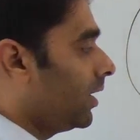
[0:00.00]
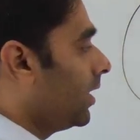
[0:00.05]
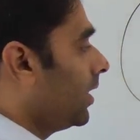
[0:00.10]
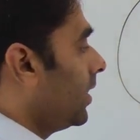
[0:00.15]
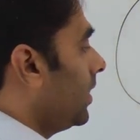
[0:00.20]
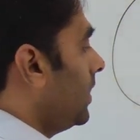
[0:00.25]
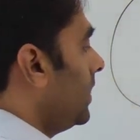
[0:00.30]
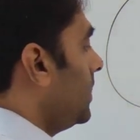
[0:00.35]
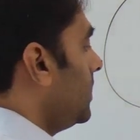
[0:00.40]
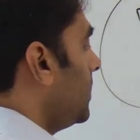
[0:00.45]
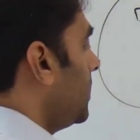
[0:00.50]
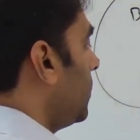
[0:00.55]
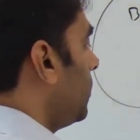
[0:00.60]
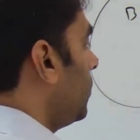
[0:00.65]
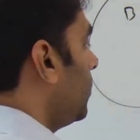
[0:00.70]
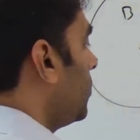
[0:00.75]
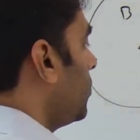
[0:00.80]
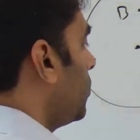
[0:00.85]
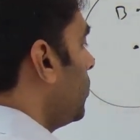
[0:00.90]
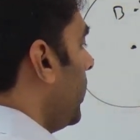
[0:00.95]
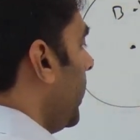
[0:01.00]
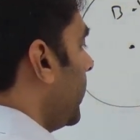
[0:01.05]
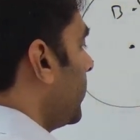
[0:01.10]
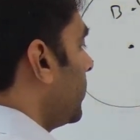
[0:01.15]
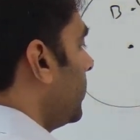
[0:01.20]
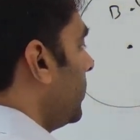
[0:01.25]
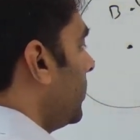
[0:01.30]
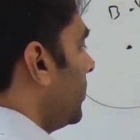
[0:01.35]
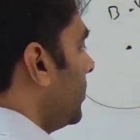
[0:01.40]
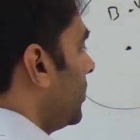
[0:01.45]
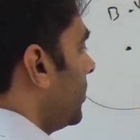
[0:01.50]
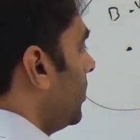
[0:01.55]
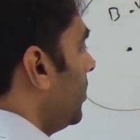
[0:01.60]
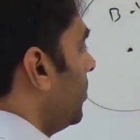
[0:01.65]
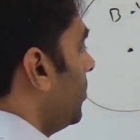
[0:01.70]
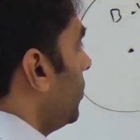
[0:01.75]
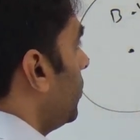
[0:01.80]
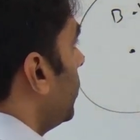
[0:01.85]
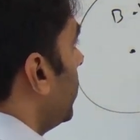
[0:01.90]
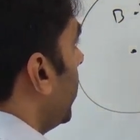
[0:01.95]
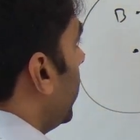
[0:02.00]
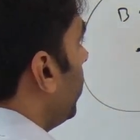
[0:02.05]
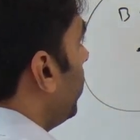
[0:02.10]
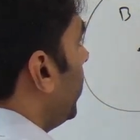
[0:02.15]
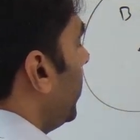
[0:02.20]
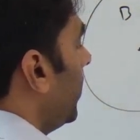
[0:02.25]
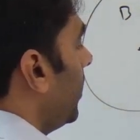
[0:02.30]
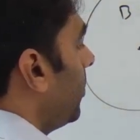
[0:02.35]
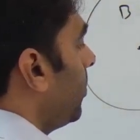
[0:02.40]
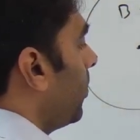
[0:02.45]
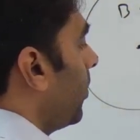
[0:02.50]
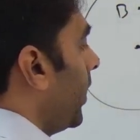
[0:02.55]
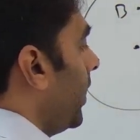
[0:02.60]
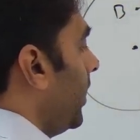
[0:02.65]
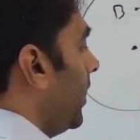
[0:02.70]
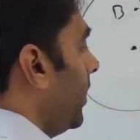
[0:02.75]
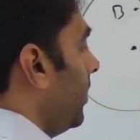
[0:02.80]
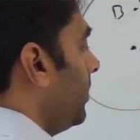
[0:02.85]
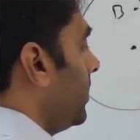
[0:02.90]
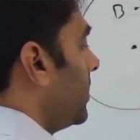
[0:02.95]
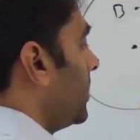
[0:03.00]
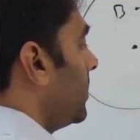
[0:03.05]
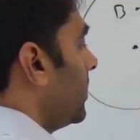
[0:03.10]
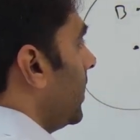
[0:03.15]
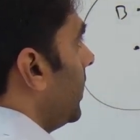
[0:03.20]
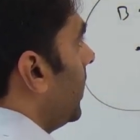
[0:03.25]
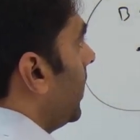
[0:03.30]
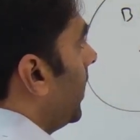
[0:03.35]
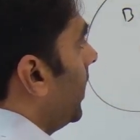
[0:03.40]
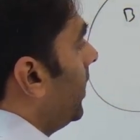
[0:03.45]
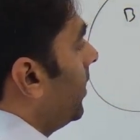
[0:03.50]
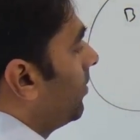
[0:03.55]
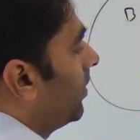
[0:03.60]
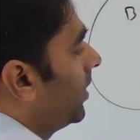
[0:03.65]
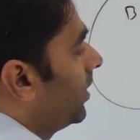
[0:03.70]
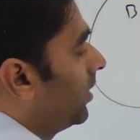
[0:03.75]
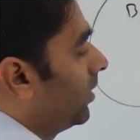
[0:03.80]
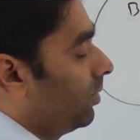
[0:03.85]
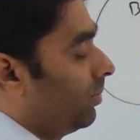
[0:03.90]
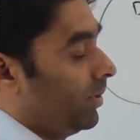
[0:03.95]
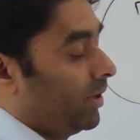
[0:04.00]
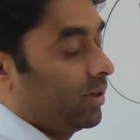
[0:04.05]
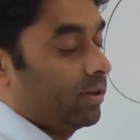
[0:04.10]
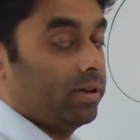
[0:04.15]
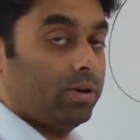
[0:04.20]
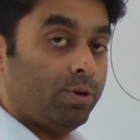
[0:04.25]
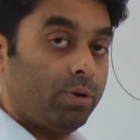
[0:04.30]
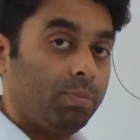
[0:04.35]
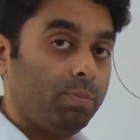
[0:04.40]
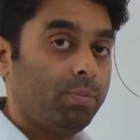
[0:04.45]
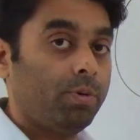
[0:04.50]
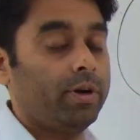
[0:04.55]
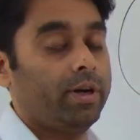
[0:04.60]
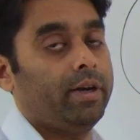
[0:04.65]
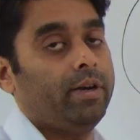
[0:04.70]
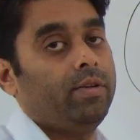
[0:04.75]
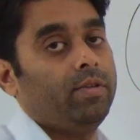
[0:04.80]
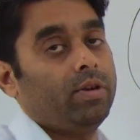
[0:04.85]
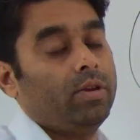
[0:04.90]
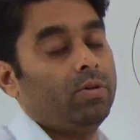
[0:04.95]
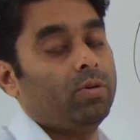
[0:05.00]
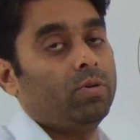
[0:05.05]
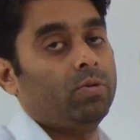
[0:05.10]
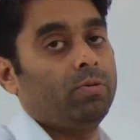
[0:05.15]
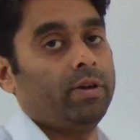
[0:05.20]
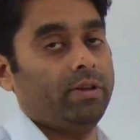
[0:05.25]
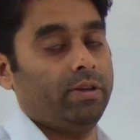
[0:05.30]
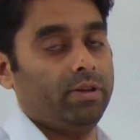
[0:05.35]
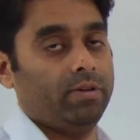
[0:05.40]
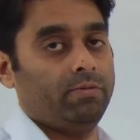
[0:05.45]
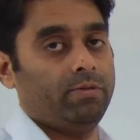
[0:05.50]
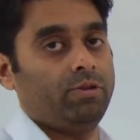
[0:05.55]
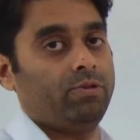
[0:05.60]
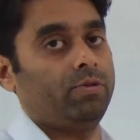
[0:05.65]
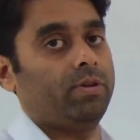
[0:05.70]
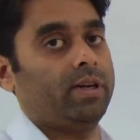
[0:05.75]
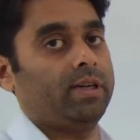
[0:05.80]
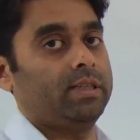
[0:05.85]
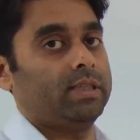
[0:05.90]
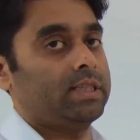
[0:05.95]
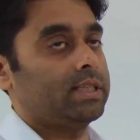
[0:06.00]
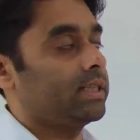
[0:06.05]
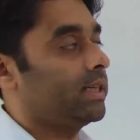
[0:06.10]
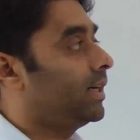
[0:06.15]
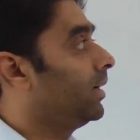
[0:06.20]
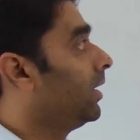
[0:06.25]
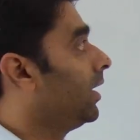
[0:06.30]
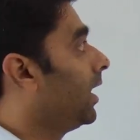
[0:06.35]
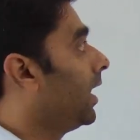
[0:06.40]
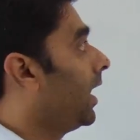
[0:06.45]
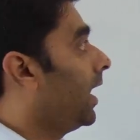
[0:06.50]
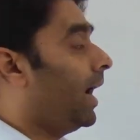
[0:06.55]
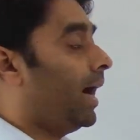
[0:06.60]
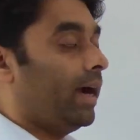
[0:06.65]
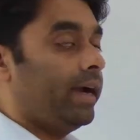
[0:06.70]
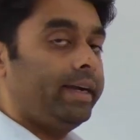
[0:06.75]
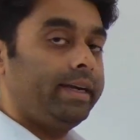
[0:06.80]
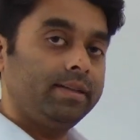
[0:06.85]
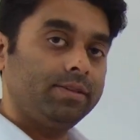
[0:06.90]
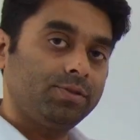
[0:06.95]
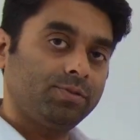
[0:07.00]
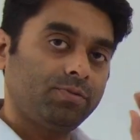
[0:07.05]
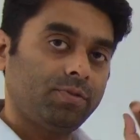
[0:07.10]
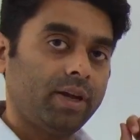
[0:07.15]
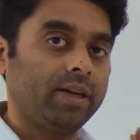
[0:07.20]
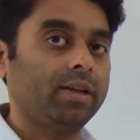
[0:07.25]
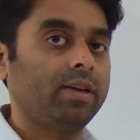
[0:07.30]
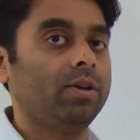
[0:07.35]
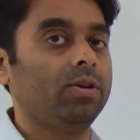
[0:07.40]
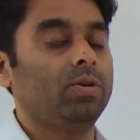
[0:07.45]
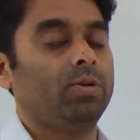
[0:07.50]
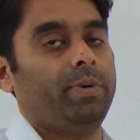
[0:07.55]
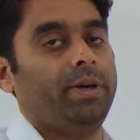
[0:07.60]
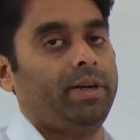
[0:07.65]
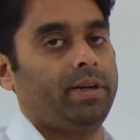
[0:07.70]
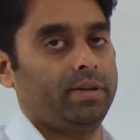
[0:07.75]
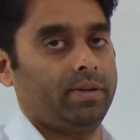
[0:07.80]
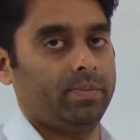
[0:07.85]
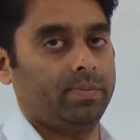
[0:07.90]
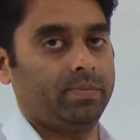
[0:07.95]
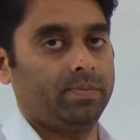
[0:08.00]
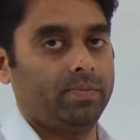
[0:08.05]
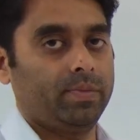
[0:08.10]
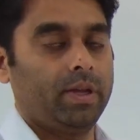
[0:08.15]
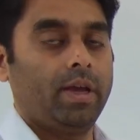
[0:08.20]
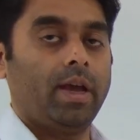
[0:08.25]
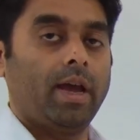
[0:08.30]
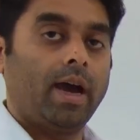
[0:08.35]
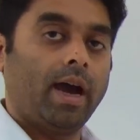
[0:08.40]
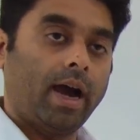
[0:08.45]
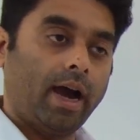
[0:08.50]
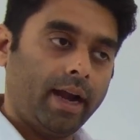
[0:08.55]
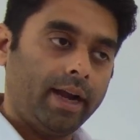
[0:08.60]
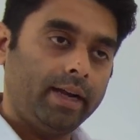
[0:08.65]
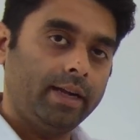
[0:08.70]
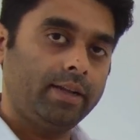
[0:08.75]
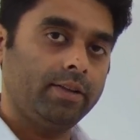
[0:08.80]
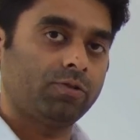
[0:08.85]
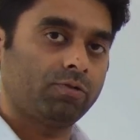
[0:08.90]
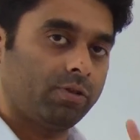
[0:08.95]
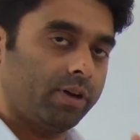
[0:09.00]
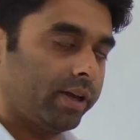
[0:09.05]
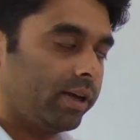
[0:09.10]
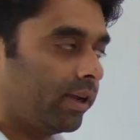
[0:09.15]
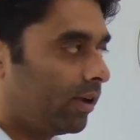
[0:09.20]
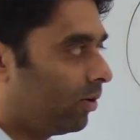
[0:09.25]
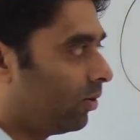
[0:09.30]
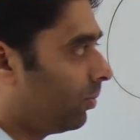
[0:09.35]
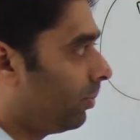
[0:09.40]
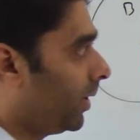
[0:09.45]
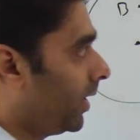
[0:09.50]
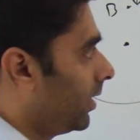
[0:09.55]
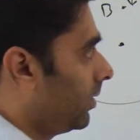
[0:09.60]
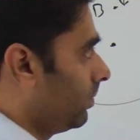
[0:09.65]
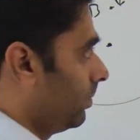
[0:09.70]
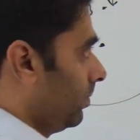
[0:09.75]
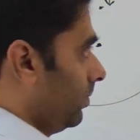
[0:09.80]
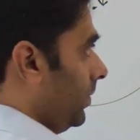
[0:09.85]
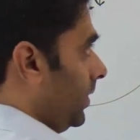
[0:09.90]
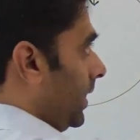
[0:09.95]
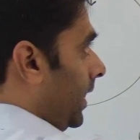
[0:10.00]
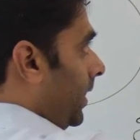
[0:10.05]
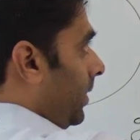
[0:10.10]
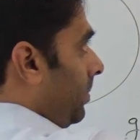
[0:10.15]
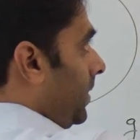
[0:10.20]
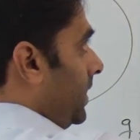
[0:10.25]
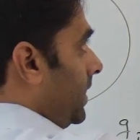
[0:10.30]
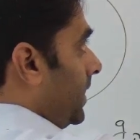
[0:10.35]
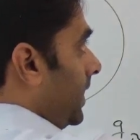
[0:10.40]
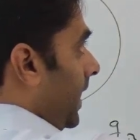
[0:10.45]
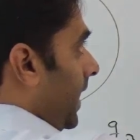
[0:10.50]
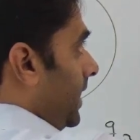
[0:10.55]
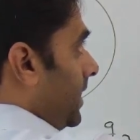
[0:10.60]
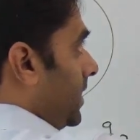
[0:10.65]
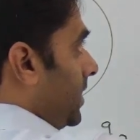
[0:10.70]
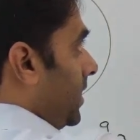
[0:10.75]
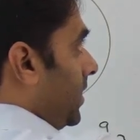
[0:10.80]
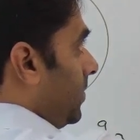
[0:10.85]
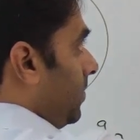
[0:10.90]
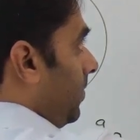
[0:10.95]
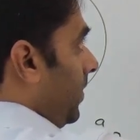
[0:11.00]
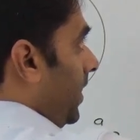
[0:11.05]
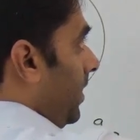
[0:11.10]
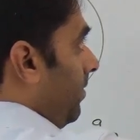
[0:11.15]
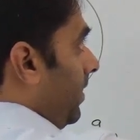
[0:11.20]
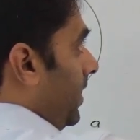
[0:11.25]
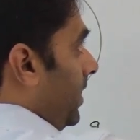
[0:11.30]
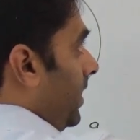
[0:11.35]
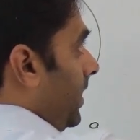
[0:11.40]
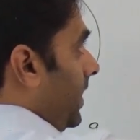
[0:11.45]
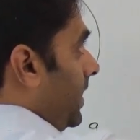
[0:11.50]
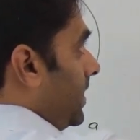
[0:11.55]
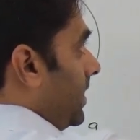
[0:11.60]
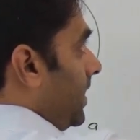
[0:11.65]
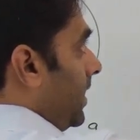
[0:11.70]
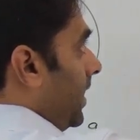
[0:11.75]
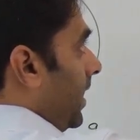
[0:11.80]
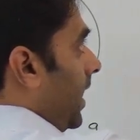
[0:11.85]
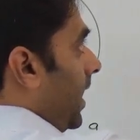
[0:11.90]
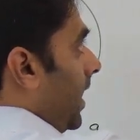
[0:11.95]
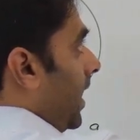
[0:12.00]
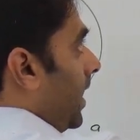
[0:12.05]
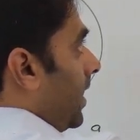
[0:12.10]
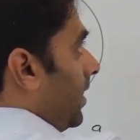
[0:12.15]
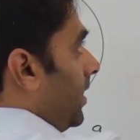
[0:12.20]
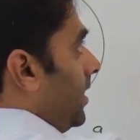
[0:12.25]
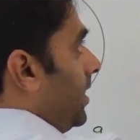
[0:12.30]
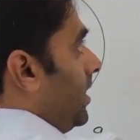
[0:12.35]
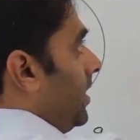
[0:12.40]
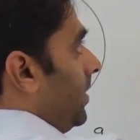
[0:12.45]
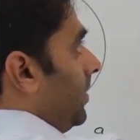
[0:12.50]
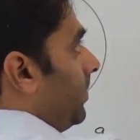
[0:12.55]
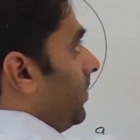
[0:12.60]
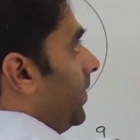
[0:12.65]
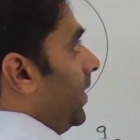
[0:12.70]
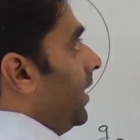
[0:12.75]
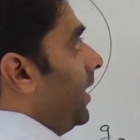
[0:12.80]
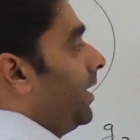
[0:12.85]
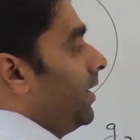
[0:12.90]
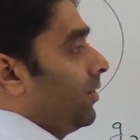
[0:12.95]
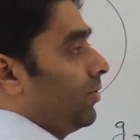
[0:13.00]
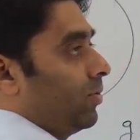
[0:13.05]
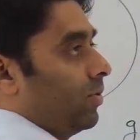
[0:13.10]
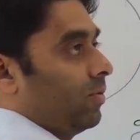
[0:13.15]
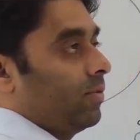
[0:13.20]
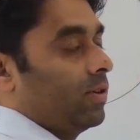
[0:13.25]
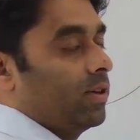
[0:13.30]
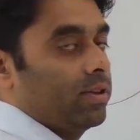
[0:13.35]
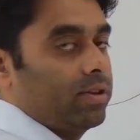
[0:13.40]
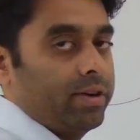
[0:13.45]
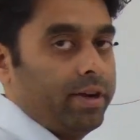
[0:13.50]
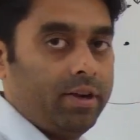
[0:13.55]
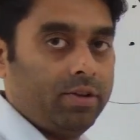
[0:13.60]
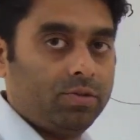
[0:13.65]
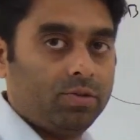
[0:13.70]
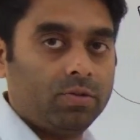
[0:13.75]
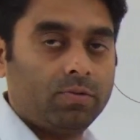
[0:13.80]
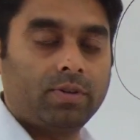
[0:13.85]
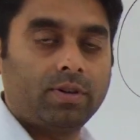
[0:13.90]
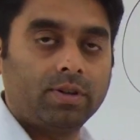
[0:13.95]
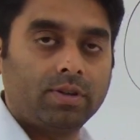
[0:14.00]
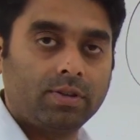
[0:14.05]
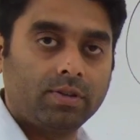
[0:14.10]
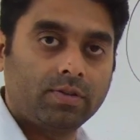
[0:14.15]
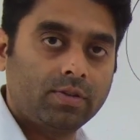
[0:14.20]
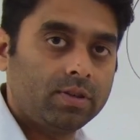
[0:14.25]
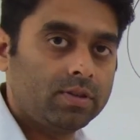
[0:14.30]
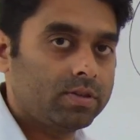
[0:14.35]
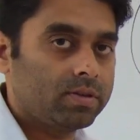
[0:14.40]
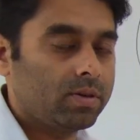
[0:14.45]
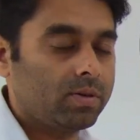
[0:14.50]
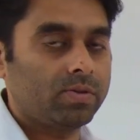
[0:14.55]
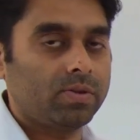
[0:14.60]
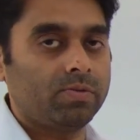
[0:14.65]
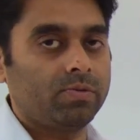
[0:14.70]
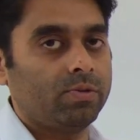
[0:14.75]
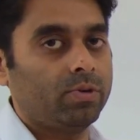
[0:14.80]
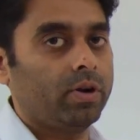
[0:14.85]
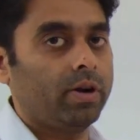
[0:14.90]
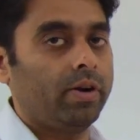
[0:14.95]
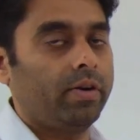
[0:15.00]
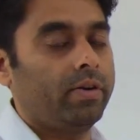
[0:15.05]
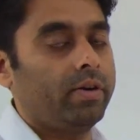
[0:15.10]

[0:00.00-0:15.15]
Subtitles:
is equals to acceleration due to gravity at point A, which is at height 1 kilometer. Now important thing over here, we should understand, height is 1 kilometer. Height is 1 kilometer. That means h is very less than re, radius of earth. Radius of earth is 6400